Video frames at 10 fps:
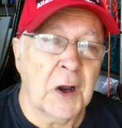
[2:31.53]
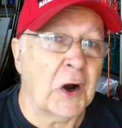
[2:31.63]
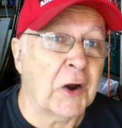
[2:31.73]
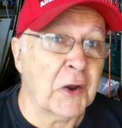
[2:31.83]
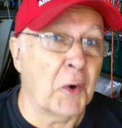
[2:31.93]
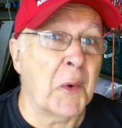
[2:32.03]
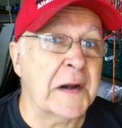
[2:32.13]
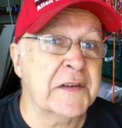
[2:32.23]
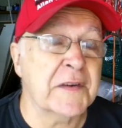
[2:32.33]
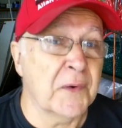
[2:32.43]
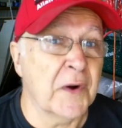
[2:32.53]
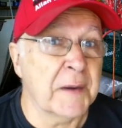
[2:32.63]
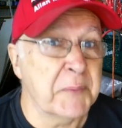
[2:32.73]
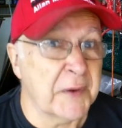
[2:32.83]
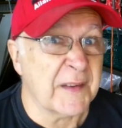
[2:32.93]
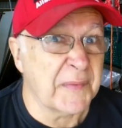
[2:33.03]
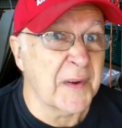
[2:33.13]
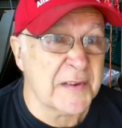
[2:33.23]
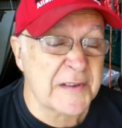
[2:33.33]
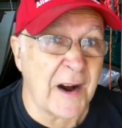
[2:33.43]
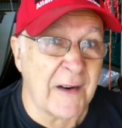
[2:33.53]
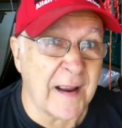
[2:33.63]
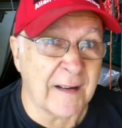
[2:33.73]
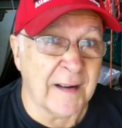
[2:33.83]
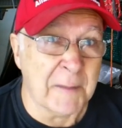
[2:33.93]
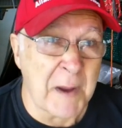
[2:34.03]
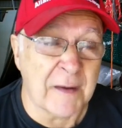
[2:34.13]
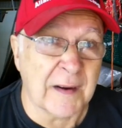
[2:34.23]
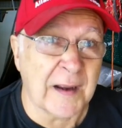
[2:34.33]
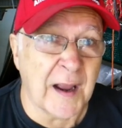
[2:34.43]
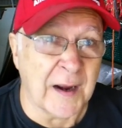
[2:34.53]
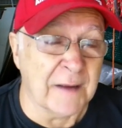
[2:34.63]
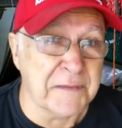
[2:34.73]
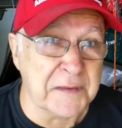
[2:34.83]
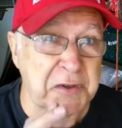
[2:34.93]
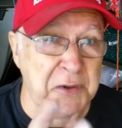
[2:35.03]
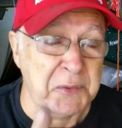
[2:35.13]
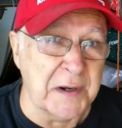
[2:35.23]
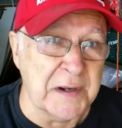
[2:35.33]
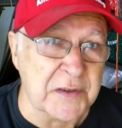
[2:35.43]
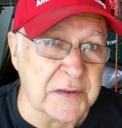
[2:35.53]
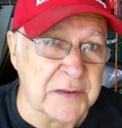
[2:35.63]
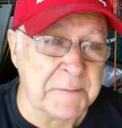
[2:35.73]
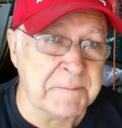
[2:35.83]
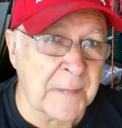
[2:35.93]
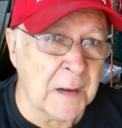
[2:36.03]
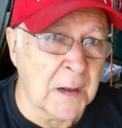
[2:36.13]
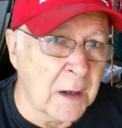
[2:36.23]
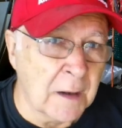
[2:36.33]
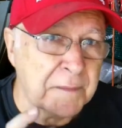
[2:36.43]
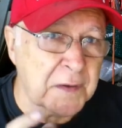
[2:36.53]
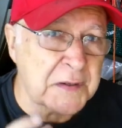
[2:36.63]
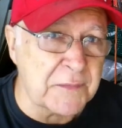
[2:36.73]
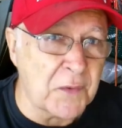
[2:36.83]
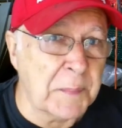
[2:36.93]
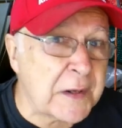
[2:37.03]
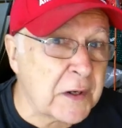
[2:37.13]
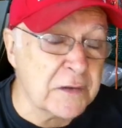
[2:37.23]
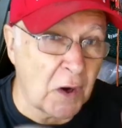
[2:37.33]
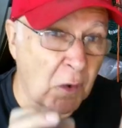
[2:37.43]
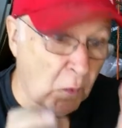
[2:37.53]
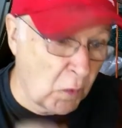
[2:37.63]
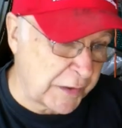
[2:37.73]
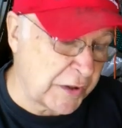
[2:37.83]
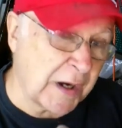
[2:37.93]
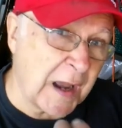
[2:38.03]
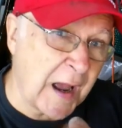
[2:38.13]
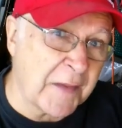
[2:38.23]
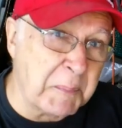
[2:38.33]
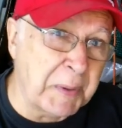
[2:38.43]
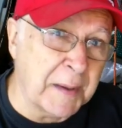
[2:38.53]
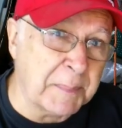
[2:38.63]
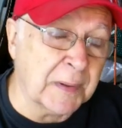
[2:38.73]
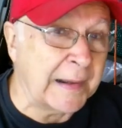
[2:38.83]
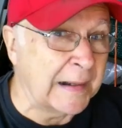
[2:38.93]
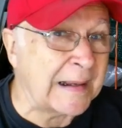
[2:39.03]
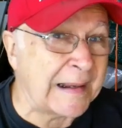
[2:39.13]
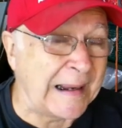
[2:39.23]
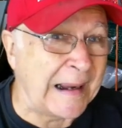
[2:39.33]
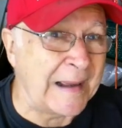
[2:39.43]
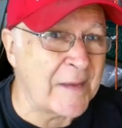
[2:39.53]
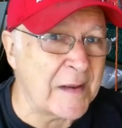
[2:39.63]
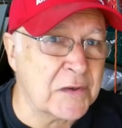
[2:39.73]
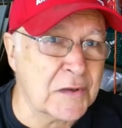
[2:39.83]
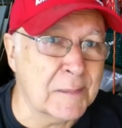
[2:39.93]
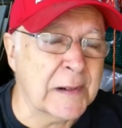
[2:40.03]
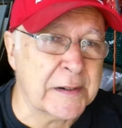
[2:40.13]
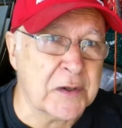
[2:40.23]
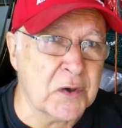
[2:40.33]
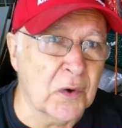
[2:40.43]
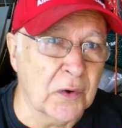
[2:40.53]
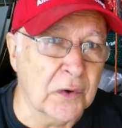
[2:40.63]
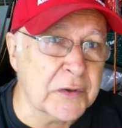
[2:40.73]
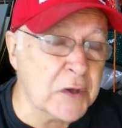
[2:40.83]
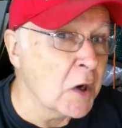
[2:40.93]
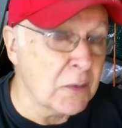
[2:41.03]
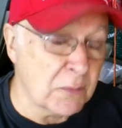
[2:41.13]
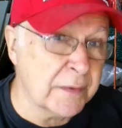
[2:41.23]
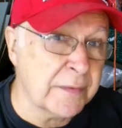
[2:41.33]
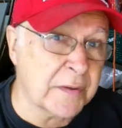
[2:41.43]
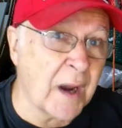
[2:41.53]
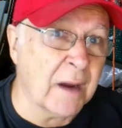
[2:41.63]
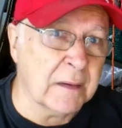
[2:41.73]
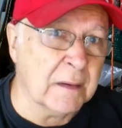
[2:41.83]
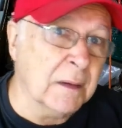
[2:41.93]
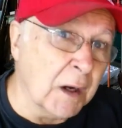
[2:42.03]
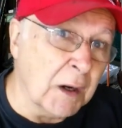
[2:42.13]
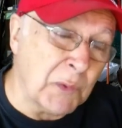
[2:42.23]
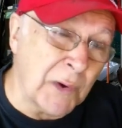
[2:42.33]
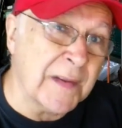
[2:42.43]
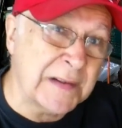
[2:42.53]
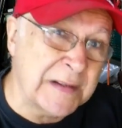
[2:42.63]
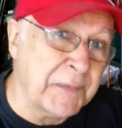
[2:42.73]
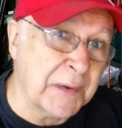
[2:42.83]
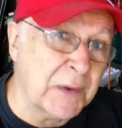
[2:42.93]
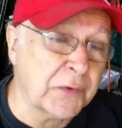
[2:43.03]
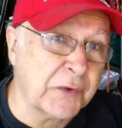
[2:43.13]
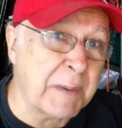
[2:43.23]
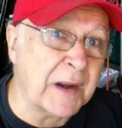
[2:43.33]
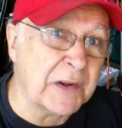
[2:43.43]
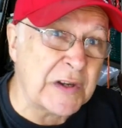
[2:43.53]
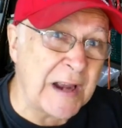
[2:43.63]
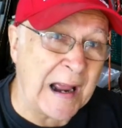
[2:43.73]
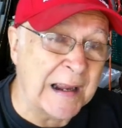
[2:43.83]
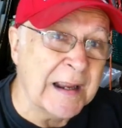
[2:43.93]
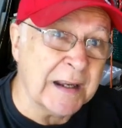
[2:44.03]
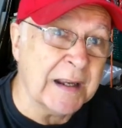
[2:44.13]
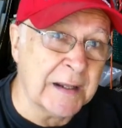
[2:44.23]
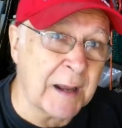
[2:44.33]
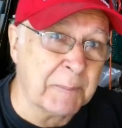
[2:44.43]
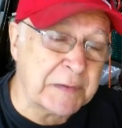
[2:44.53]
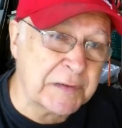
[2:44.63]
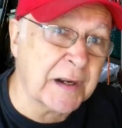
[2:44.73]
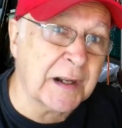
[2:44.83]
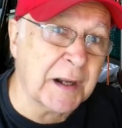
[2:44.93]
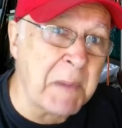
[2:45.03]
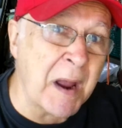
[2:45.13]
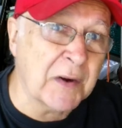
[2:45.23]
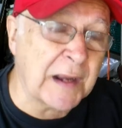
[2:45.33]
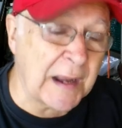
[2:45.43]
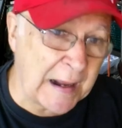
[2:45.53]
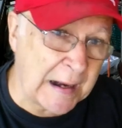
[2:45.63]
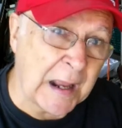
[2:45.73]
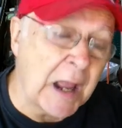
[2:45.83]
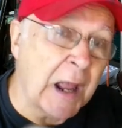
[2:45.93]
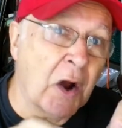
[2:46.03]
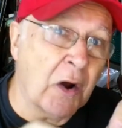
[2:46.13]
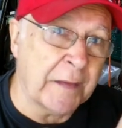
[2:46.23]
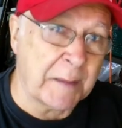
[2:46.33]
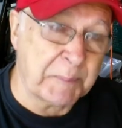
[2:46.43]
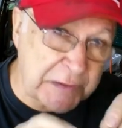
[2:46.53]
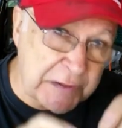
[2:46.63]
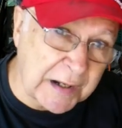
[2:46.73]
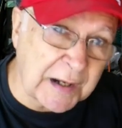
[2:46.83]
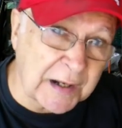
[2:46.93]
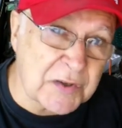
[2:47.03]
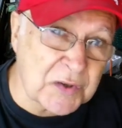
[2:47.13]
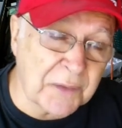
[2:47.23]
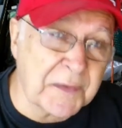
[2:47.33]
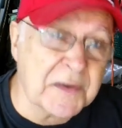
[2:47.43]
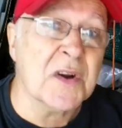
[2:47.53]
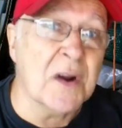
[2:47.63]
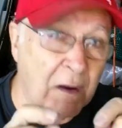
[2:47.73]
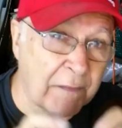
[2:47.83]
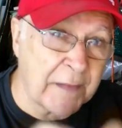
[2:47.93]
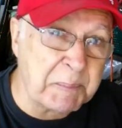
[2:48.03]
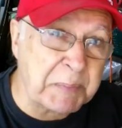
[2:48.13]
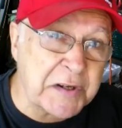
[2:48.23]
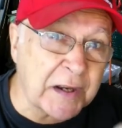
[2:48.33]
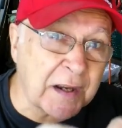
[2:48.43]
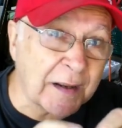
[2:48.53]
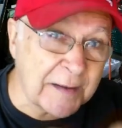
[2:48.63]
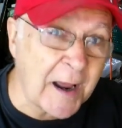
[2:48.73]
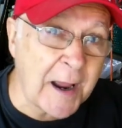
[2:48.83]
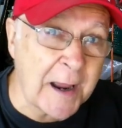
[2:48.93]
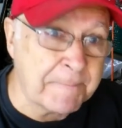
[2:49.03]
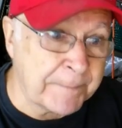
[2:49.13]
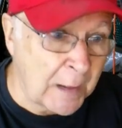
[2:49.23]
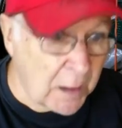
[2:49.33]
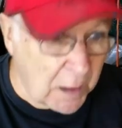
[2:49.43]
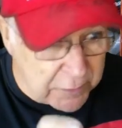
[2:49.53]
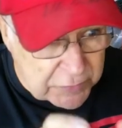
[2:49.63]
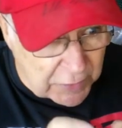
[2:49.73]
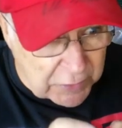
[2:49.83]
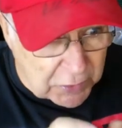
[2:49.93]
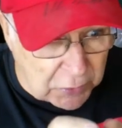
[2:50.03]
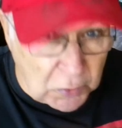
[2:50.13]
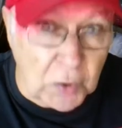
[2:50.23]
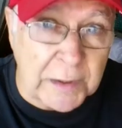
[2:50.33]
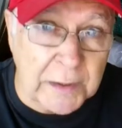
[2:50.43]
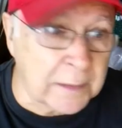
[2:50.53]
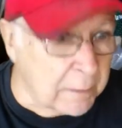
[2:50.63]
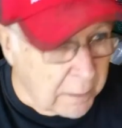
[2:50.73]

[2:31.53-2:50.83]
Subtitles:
I always avoid being the first car out in a Motorkhana for two reasons. First of all, because watching other people in a car that's similar to yours will show you where the difficult spots are in that particular Motorkhana, on that particular surface, on that particular day. And so you can look at it